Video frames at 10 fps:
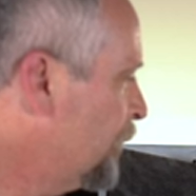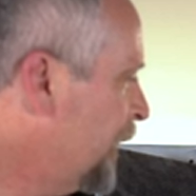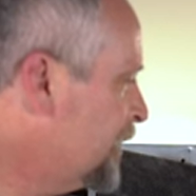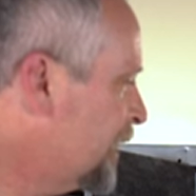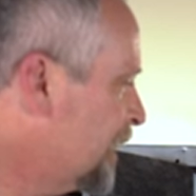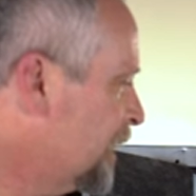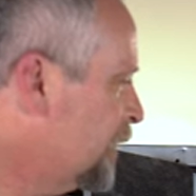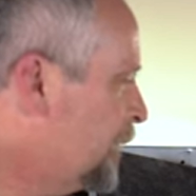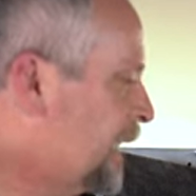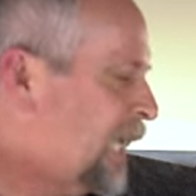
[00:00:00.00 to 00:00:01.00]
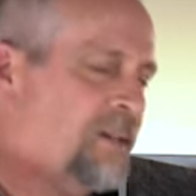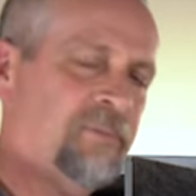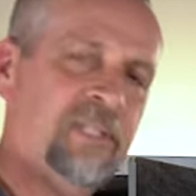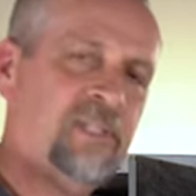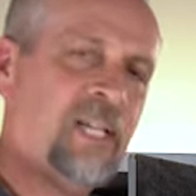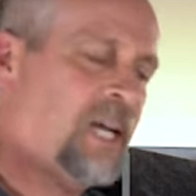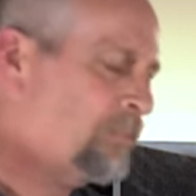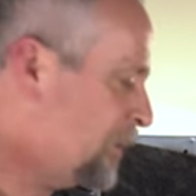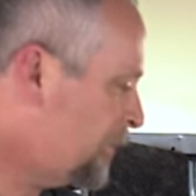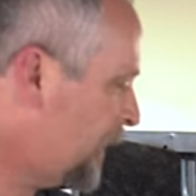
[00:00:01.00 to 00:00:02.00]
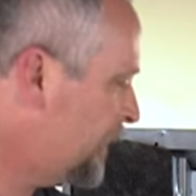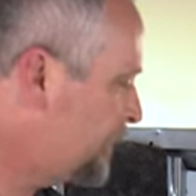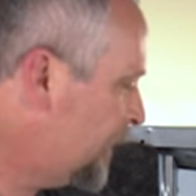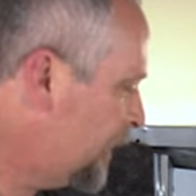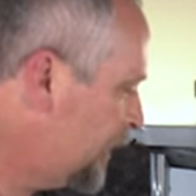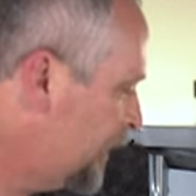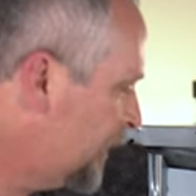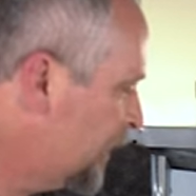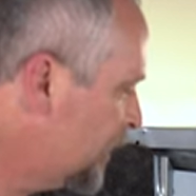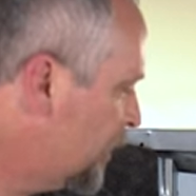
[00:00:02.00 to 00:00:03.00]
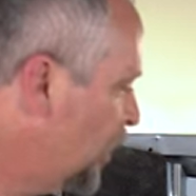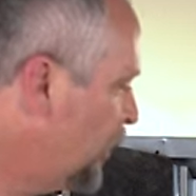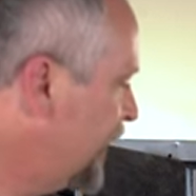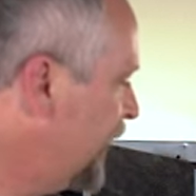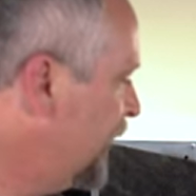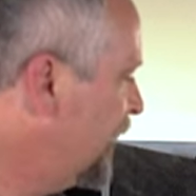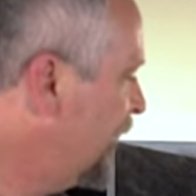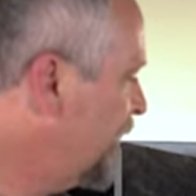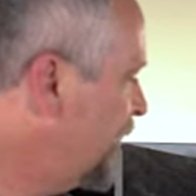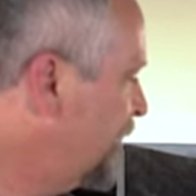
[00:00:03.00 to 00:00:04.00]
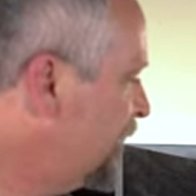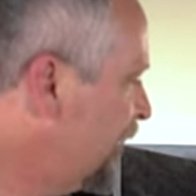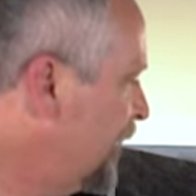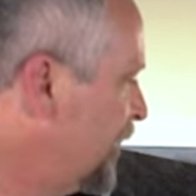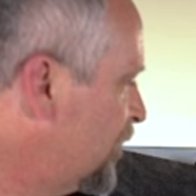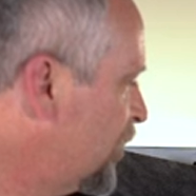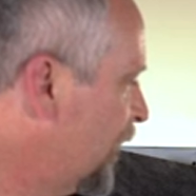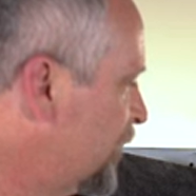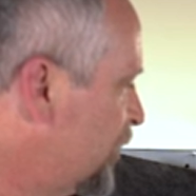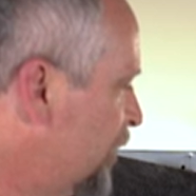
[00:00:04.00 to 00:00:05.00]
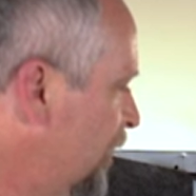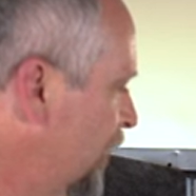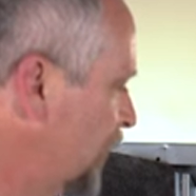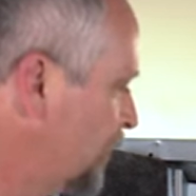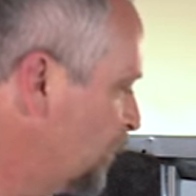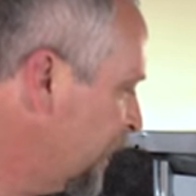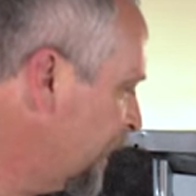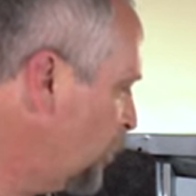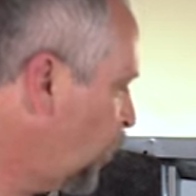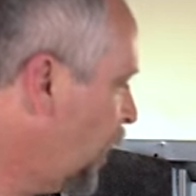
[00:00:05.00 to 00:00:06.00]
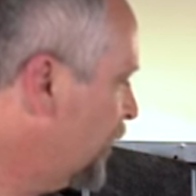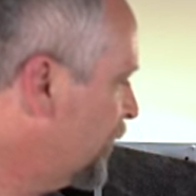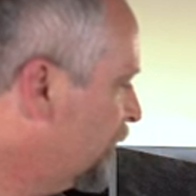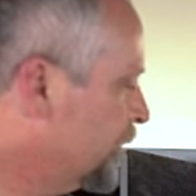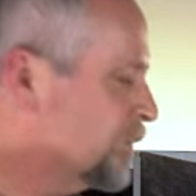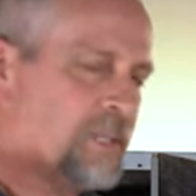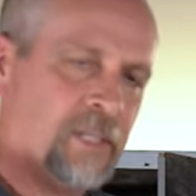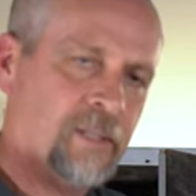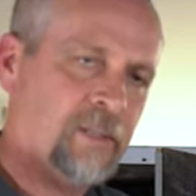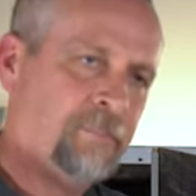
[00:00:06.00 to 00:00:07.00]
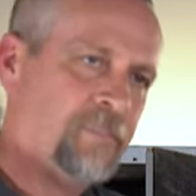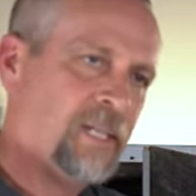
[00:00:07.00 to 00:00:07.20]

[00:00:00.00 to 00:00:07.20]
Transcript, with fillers: Basically, we have this copper piping going in and out of this heat exchanger, bringing water through here,